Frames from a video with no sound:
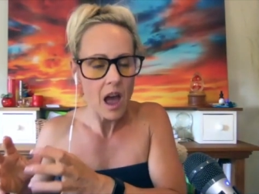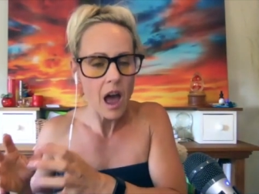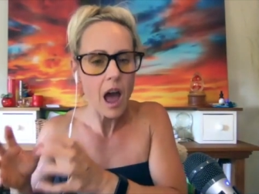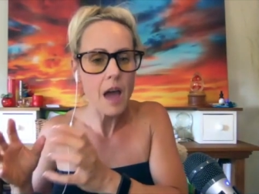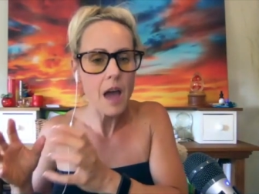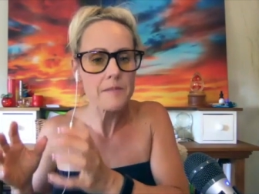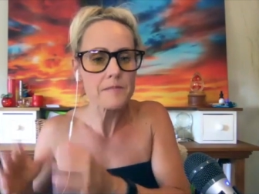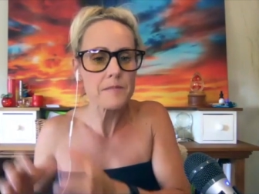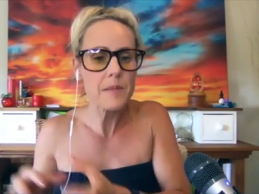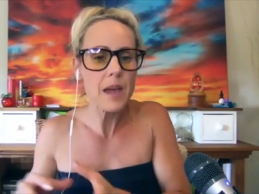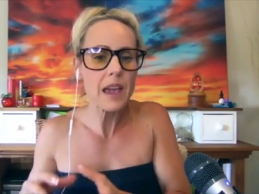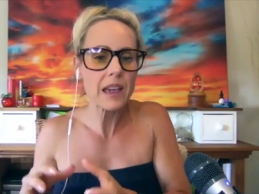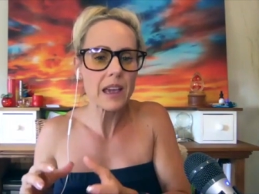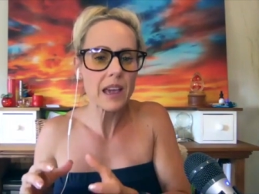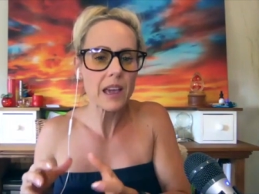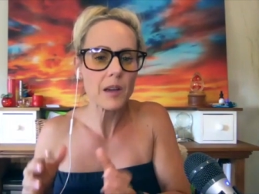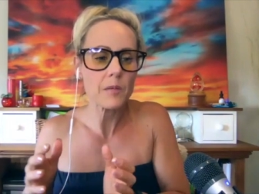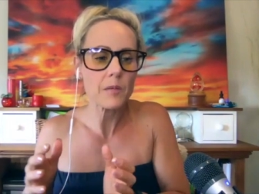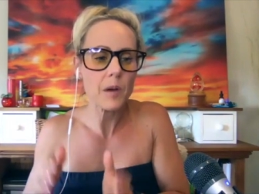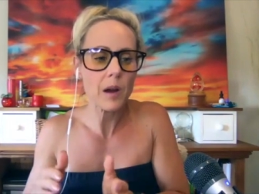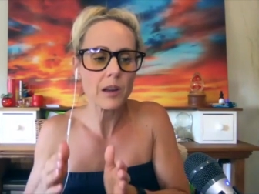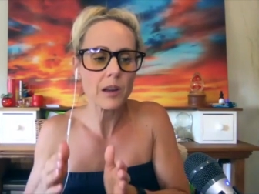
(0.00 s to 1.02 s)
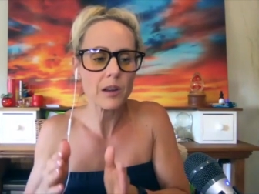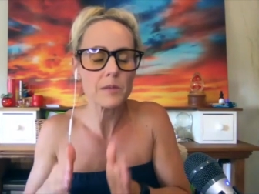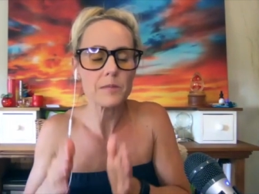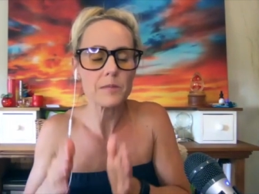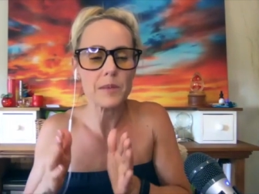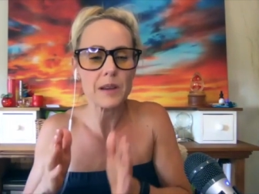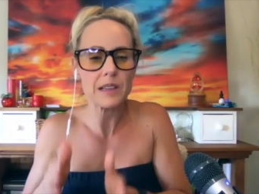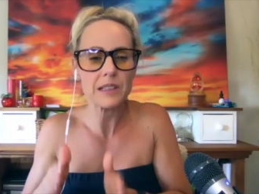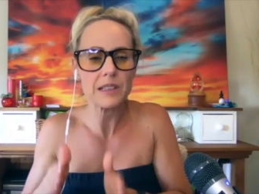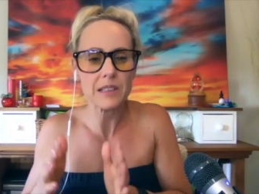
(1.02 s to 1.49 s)
I'm making what could
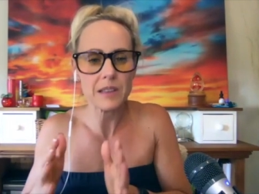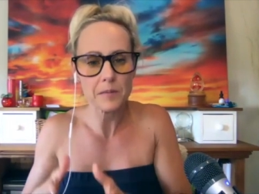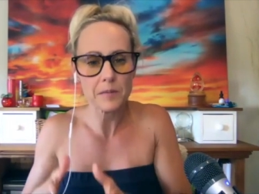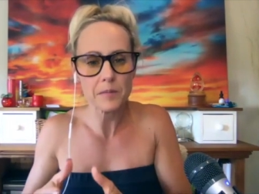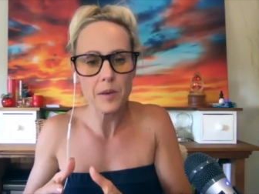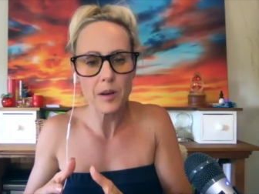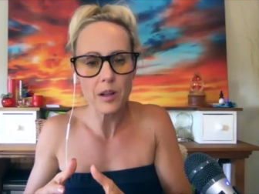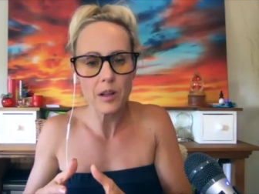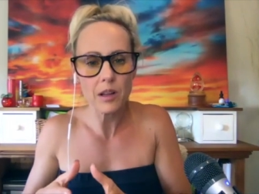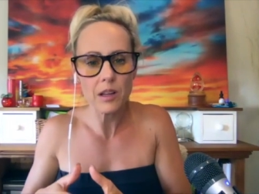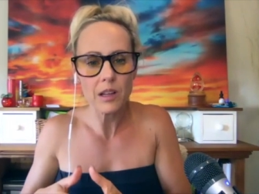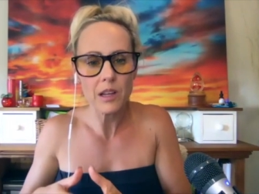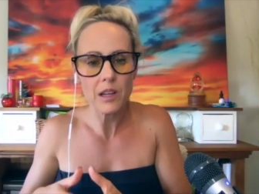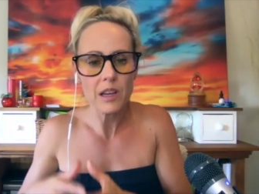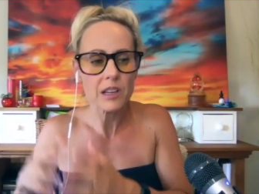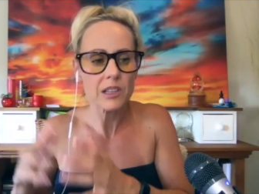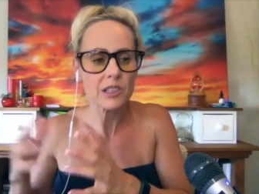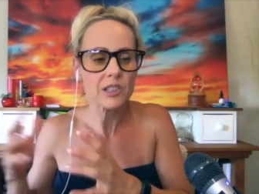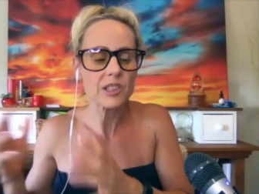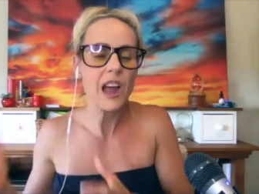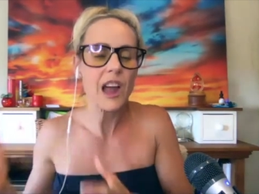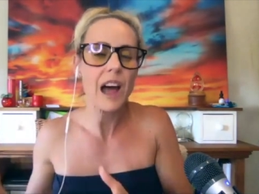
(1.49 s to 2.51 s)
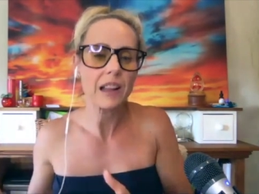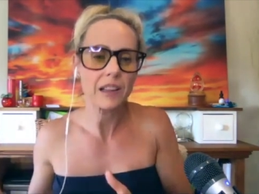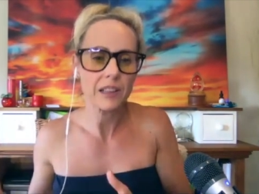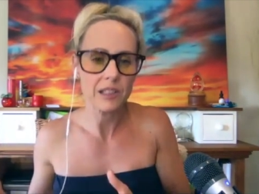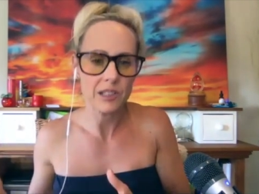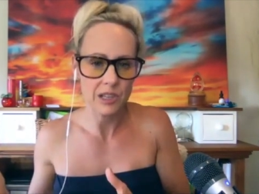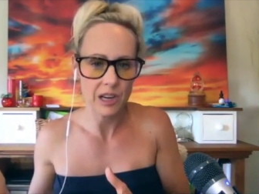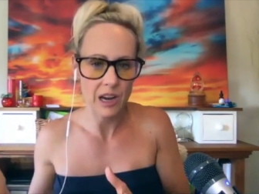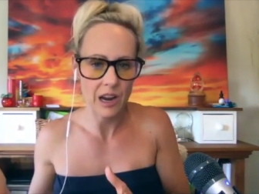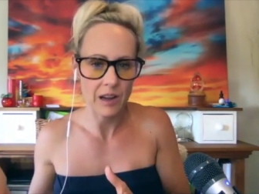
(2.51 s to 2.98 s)
be simple
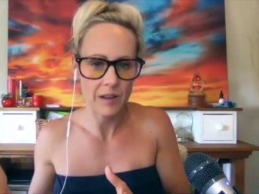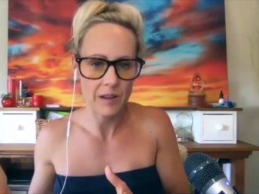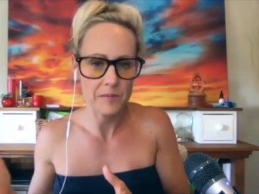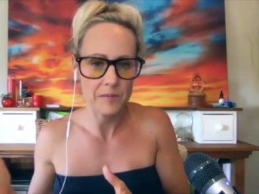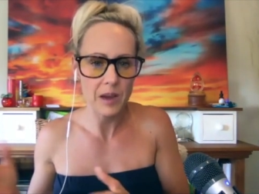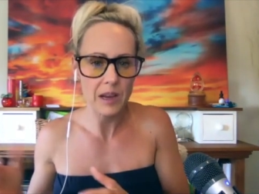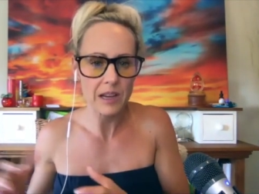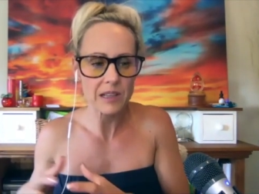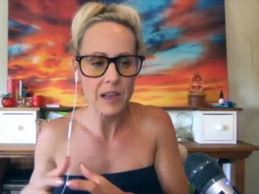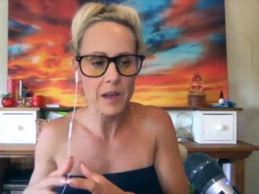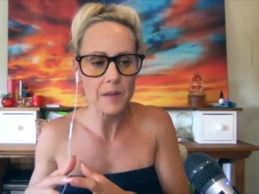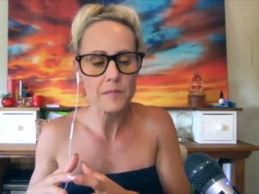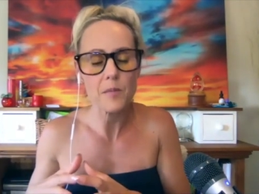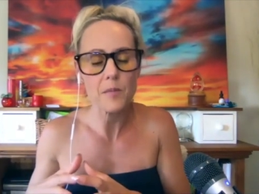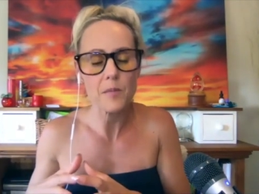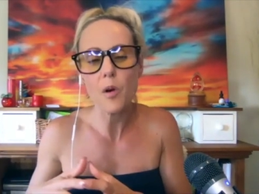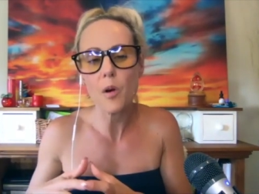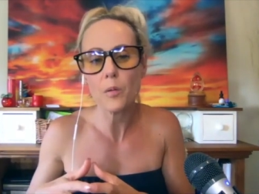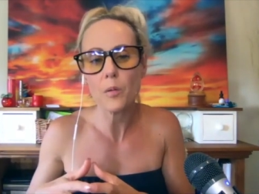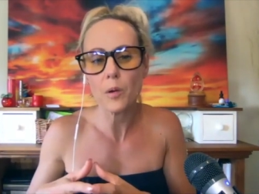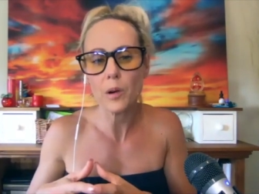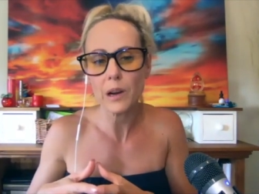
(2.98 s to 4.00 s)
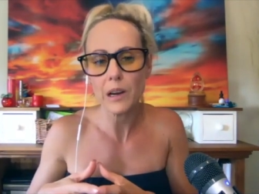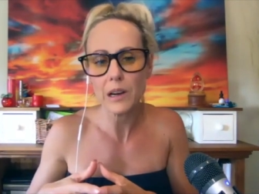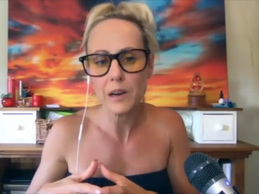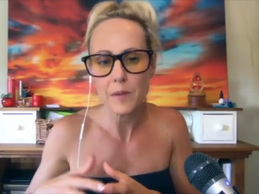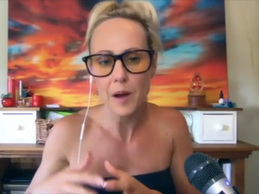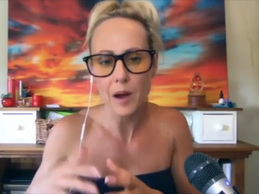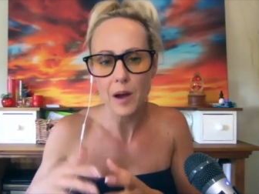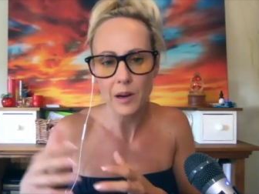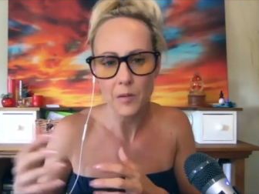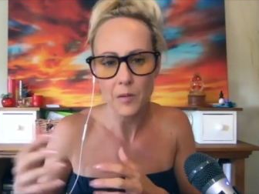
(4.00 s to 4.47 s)
challenging because I'm more worried
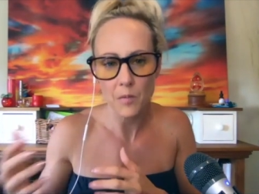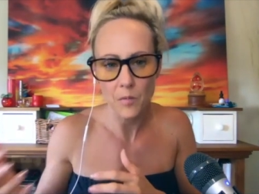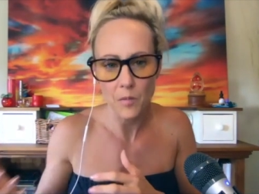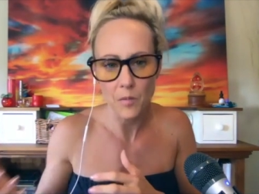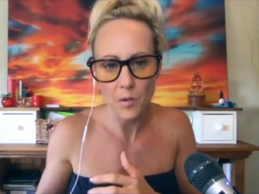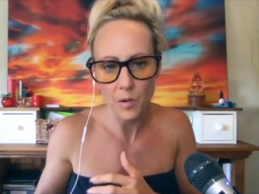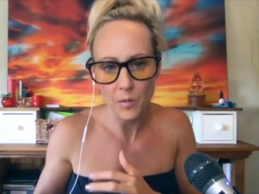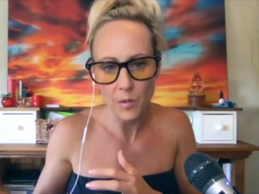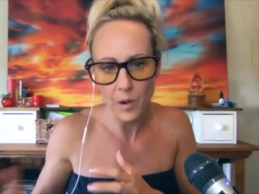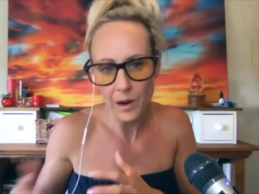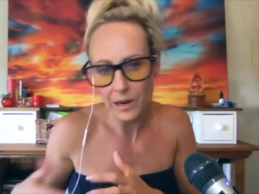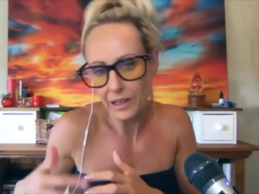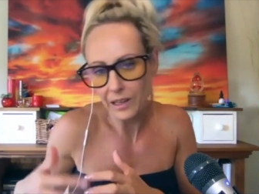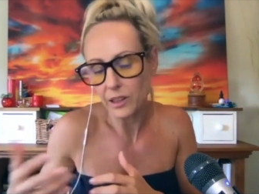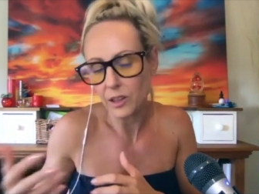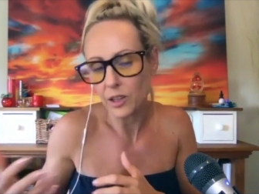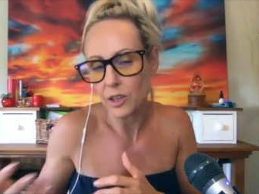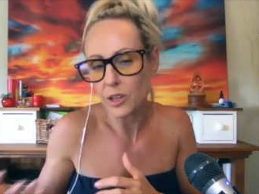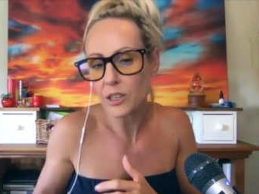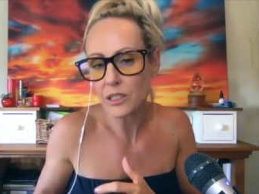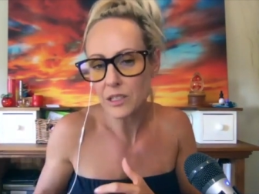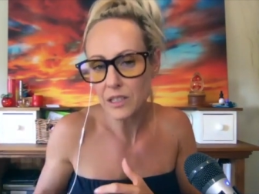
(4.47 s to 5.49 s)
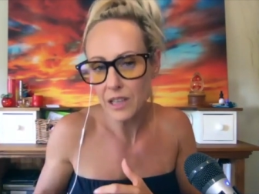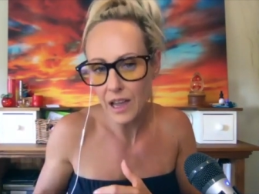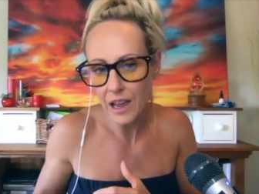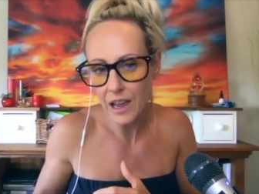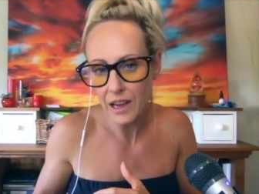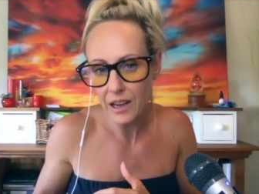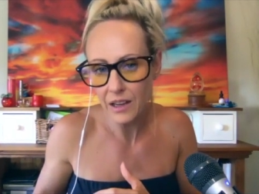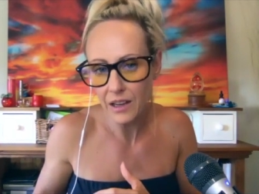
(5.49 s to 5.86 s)
about it, what it looks like